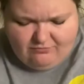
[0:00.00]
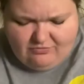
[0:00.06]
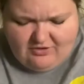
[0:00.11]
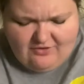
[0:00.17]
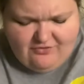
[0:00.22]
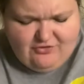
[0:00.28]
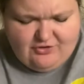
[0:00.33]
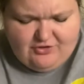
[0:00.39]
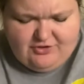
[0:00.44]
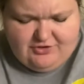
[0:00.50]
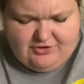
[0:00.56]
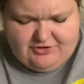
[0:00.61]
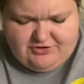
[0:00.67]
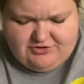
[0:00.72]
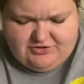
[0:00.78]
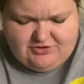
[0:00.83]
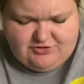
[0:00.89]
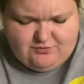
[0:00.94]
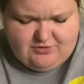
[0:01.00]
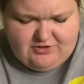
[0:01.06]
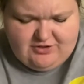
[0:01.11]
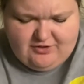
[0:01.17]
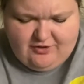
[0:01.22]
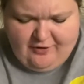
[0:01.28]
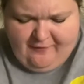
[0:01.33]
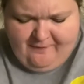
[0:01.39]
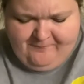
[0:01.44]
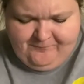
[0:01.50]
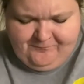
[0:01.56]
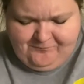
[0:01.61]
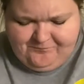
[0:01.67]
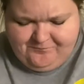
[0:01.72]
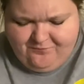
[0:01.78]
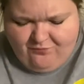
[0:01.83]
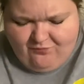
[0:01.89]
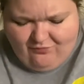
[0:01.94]
The cookies this week,
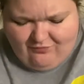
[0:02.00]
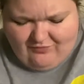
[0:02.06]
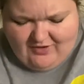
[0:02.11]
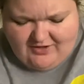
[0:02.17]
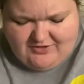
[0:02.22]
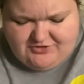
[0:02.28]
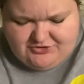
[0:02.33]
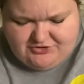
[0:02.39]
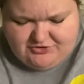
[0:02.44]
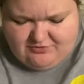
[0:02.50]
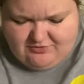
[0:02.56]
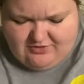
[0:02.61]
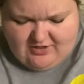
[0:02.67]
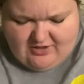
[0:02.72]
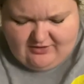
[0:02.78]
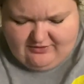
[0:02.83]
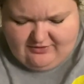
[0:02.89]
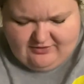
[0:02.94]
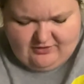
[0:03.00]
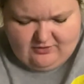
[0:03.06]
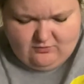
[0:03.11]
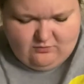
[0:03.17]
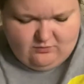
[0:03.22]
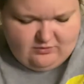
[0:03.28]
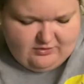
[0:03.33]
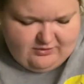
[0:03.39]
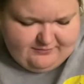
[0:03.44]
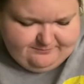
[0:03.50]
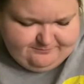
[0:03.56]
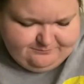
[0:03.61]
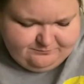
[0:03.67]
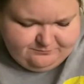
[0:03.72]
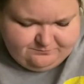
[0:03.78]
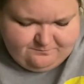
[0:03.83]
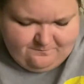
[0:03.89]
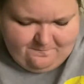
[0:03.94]
I just do not think were
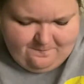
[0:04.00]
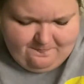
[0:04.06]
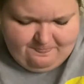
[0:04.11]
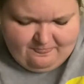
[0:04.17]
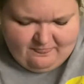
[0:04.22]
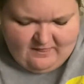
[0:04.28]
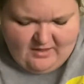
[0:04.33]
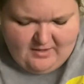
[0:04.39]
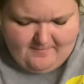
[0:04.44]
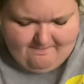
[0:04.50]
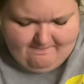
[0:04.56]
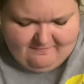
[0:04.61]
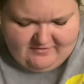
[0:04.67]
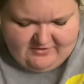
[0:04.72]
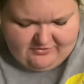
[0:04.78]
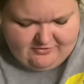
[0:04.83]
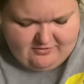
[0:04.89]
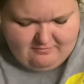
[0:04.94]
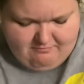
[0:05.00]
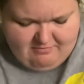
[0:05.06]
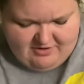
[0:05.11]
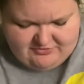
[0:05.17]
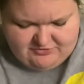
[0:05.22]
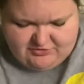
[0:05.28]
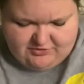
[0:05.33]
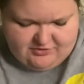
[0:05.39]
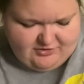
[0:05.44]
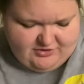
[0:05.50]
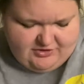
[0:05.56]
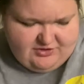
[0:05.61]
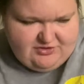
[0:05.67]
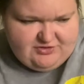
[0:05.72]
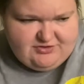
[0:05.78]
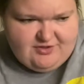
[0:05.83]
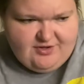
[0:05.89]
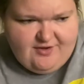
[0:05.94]
like their best
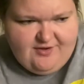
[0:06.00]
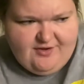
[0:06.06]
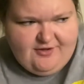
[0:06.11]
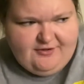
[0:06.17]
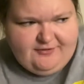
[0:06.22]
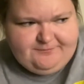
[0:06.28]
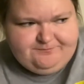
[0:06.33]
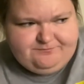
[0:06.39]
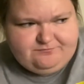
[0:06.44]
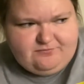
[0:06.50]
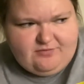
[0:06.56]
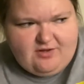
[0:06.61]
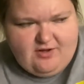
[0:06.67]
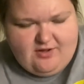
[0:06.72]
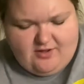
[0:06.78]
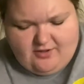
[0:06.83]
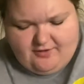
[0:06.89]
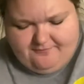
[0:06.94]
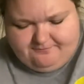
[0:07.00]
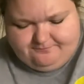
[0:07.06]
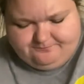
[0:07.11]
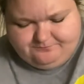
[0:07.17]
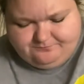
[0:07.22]
cookies. Um,